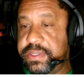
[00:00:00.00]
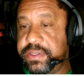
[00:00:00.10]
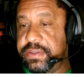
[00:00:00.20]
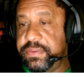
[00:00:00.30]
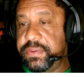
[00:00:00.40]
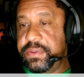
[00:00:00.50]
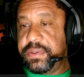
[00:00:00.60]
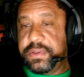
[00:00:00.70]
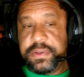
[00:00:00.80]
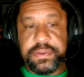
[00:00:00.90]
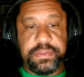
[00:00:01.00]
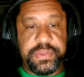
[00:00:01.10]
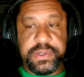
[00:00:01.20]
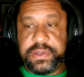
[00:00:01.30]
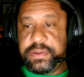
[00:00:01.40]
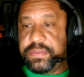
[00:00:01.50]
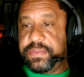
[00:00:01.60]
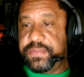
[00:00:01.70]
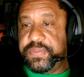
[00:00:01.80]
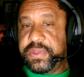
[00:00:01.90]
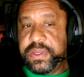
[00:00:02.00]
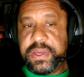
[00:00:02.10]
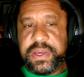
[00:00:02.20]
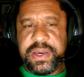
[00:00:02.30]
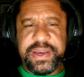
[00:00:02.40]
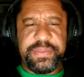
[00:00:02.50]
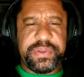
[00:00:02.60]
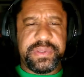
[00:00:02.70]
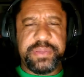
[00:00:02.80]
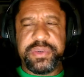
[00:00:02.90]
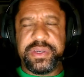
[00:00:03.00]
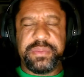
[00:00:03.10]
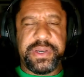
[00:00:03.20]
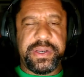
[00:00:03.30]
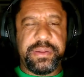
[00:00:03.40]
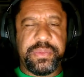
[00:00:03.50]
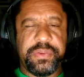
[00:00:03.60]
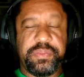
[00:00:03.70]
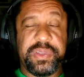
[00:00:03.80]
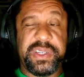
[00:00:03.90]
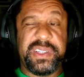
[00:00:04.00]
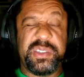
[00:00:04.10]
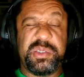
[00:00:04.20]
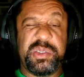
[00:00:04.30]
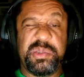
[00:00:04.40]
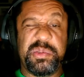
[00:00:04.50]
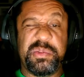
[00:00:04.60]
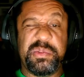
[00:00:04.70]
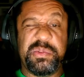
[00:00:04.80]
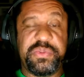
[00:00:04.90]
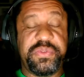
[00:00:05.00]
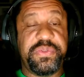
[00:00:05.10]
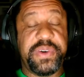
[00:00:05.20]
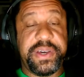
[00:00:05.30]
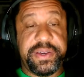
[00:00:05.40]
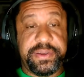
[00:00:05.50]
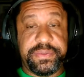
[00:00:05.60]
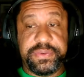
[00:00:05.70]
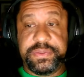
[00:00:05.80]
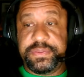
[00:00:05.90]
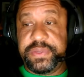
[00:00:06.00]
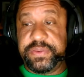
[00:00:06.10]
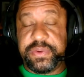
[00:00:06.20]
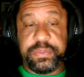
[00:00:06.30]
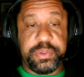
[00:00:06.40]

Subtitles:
But I've been limiting my number of planes to 5 if I'm bringing big stuff.